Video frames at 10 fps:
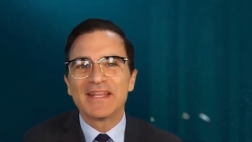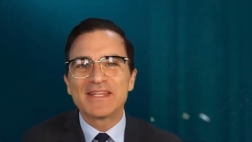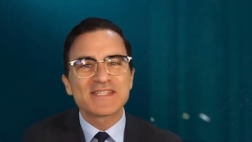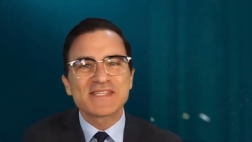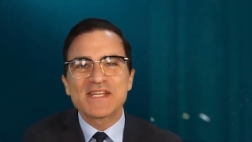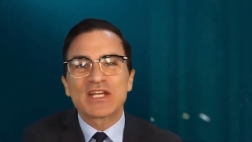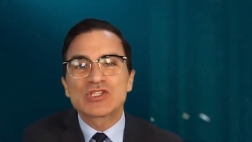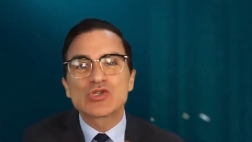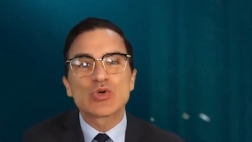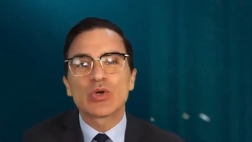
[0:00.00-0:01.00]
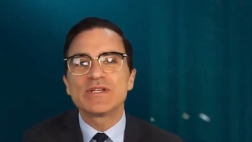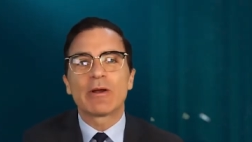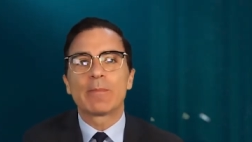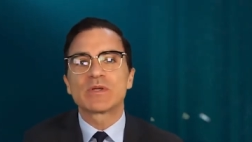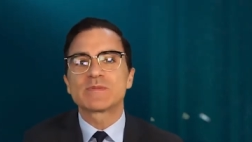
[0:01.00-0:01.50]
This is an
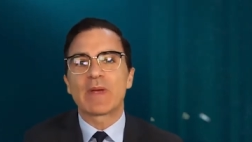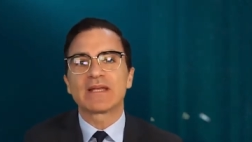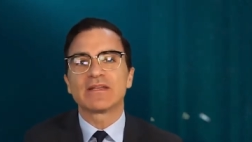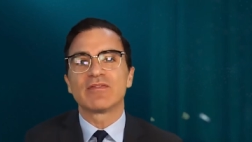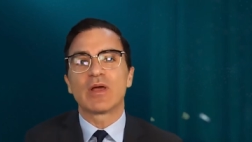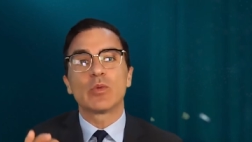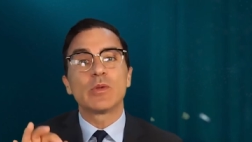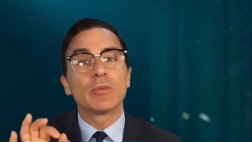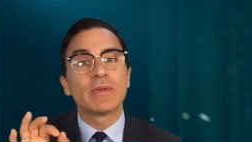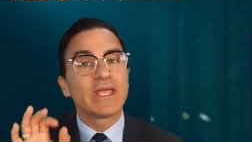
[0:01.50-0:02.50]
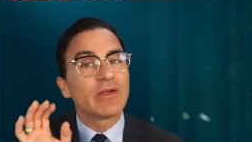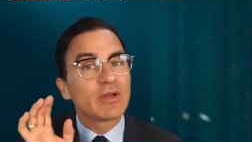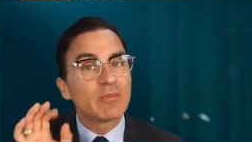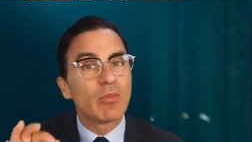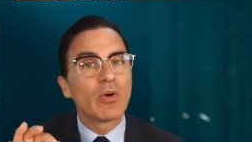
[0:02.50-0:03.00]
extraordinary perspective that we will be
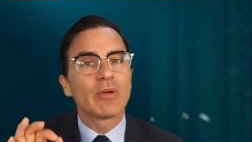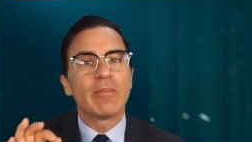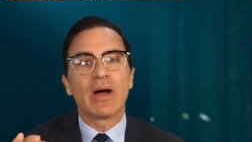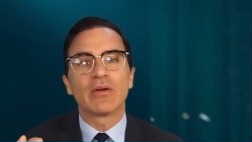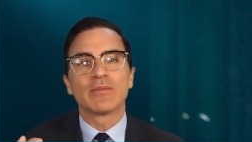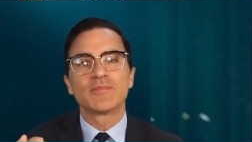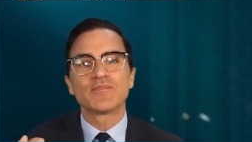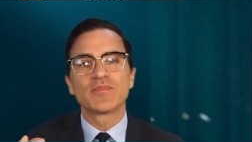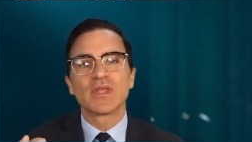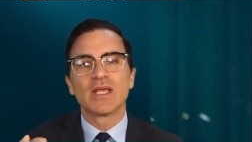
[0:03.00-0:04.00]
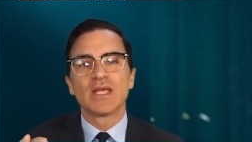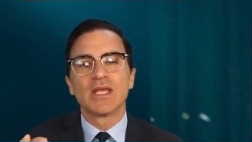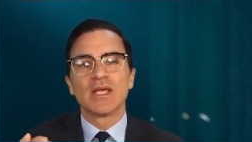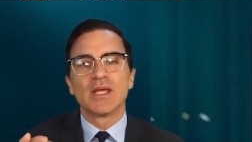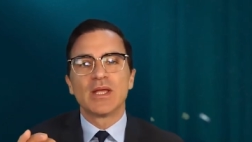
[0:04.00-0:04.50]
hearing more about.
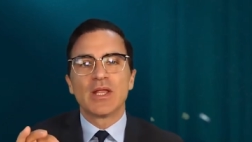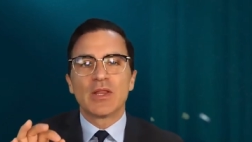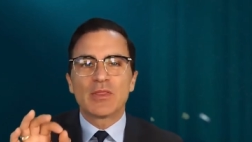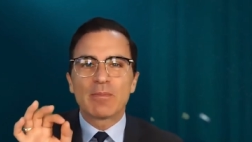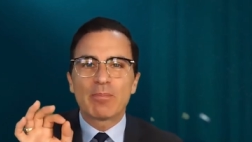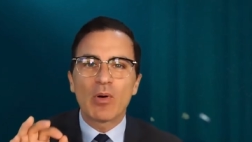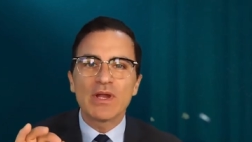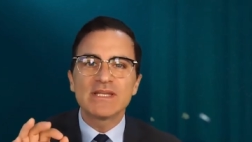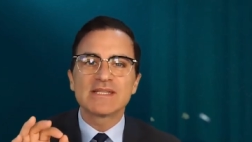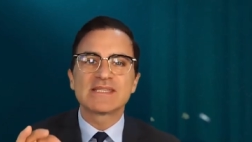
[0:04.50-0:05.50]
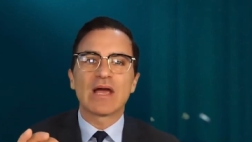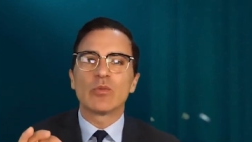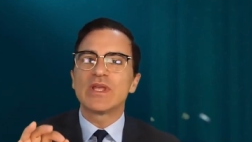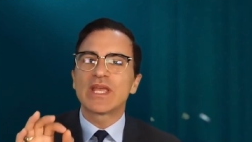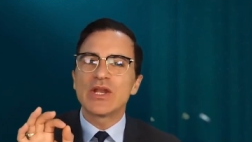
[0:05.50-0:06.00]
The point is that
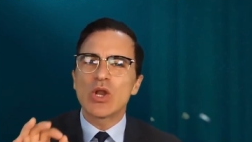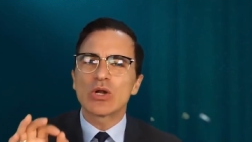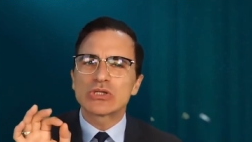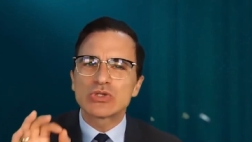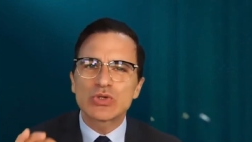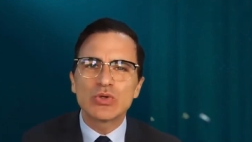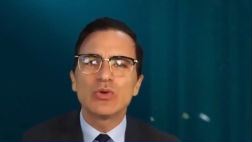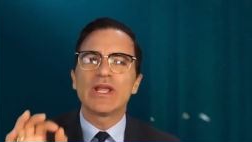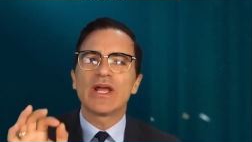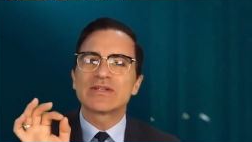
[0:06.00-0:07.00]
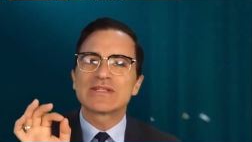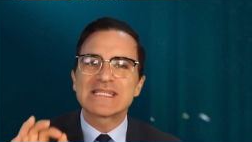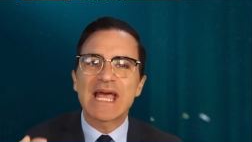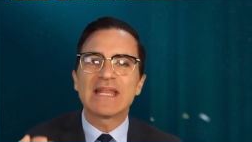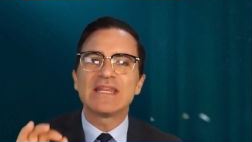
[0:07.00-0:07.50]
we cannot truly
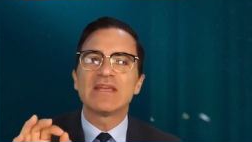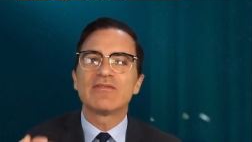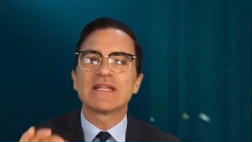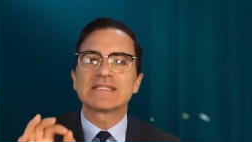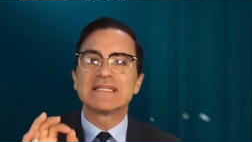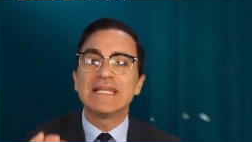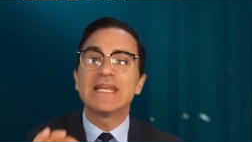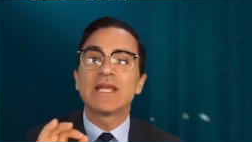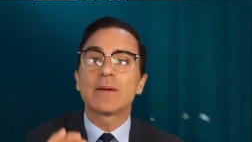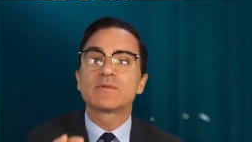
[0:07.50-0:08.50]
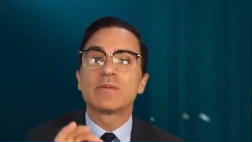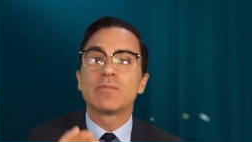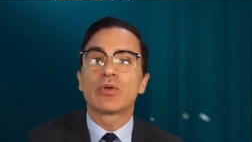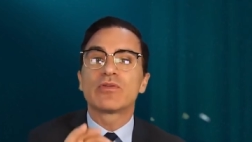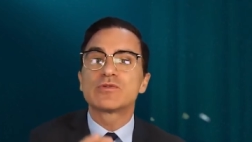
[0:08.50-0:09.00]
understand the events leading up to the
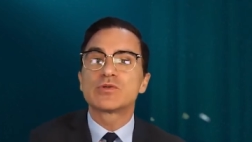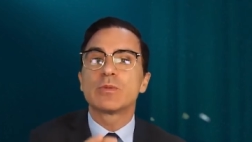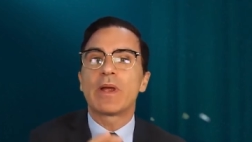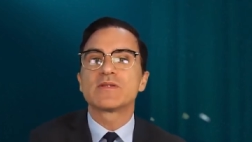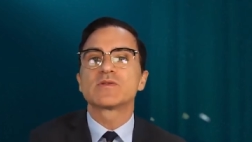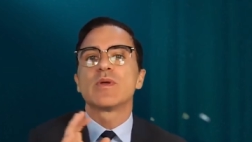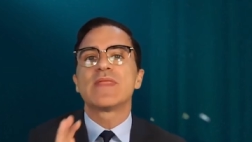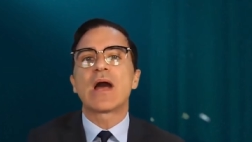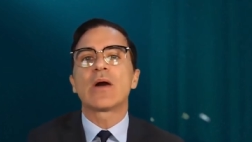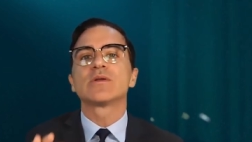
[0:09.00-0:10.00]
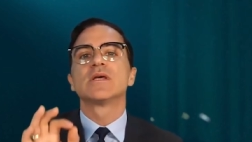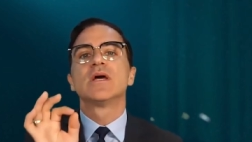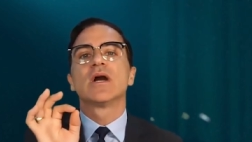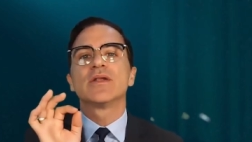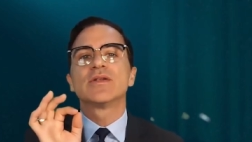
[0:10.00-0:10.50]
birth of true parents without
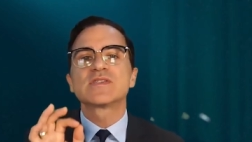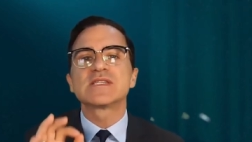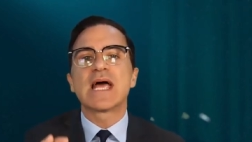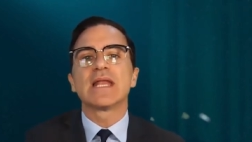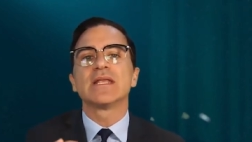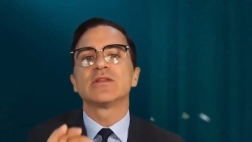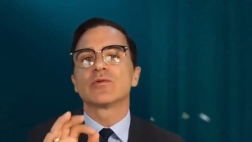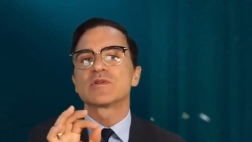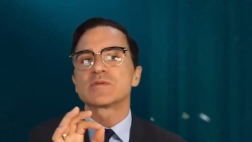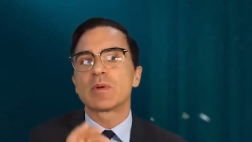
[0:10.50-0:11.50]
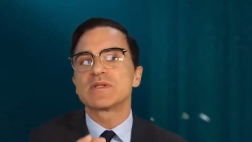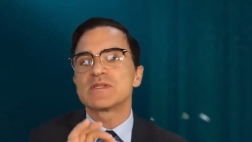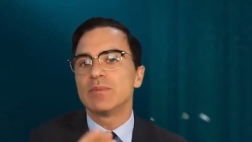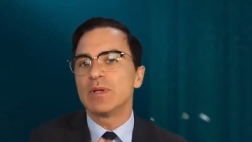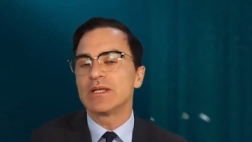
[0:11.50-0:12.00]
understanding the
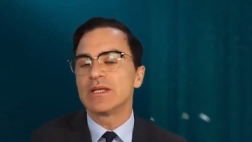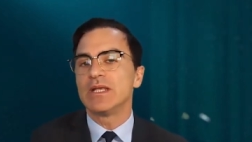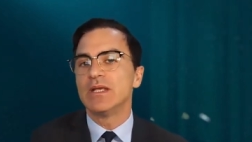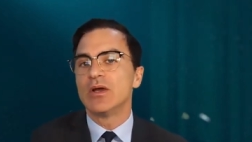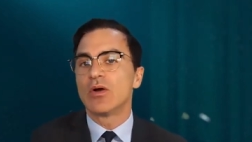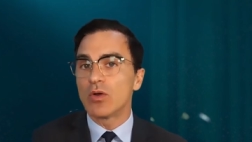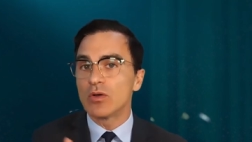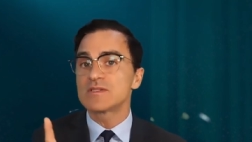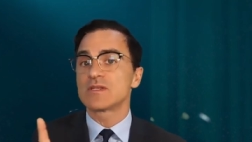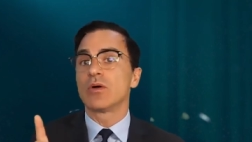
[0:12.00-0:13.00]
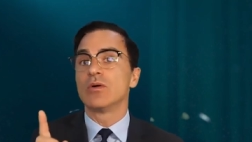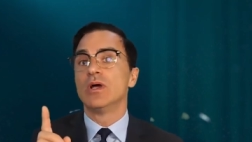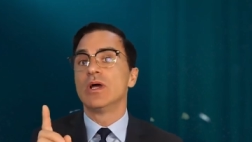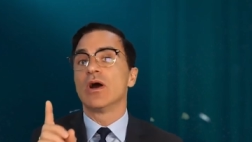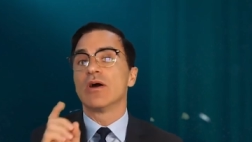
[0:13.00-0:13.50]
responsibility also
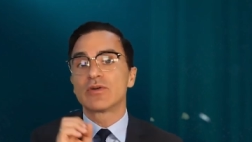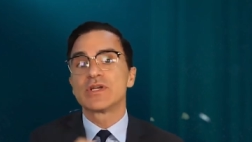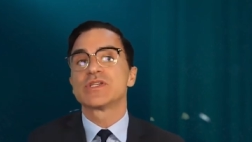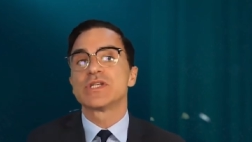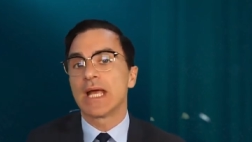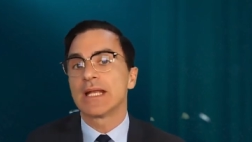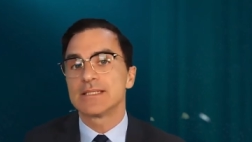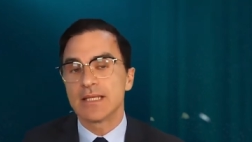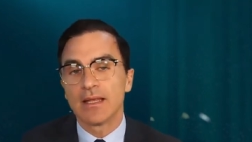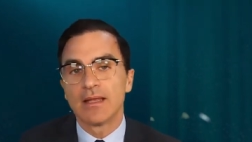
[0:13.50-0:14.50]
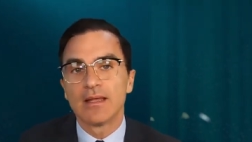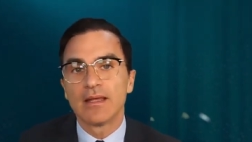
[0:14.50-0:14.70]
of Christianity.